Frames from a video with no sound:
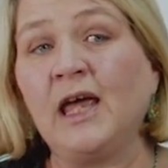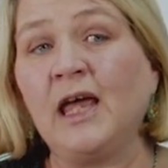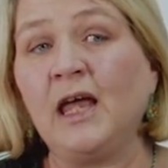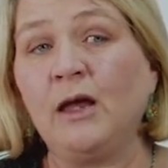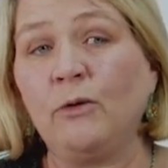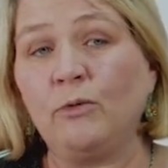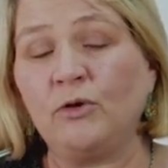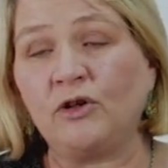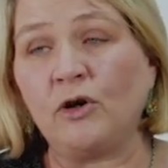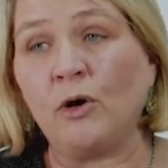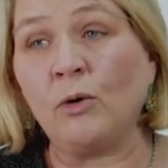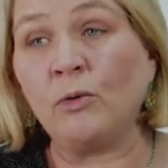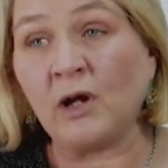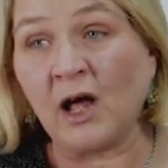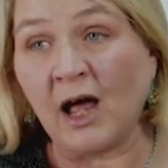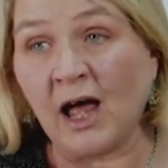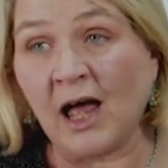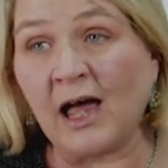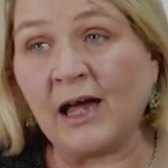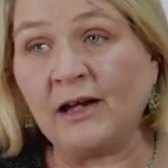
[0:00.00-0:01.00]
he would go and
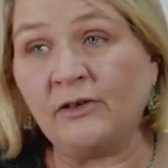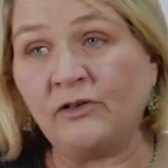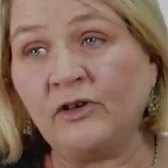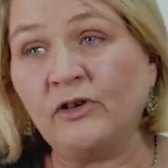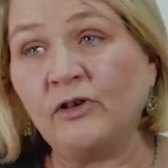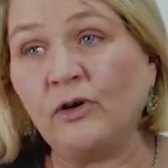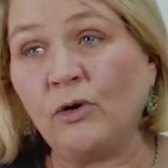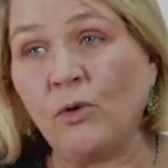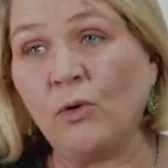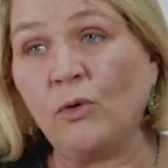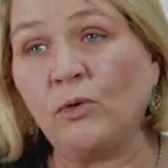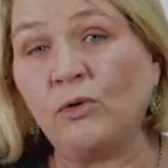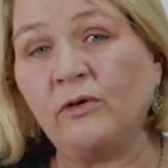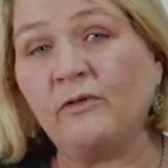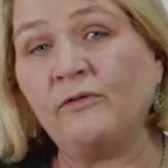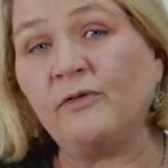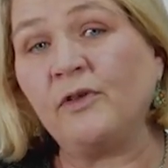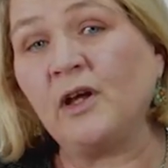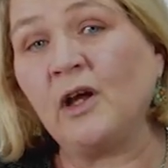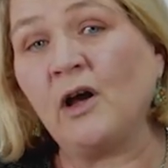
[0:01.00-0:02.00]
hide in the corner
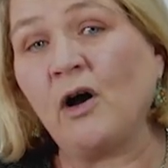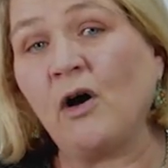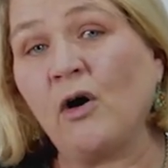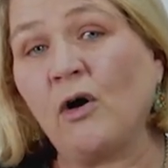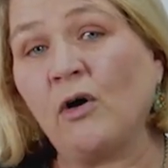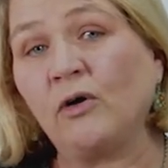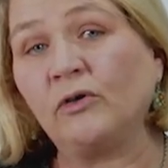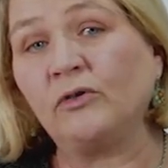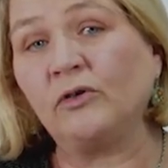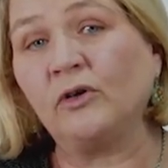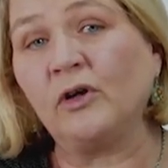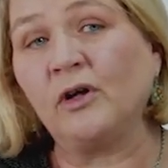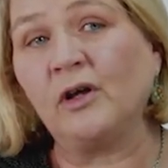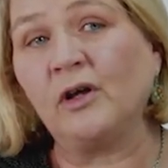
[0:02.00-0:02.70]
of the yard,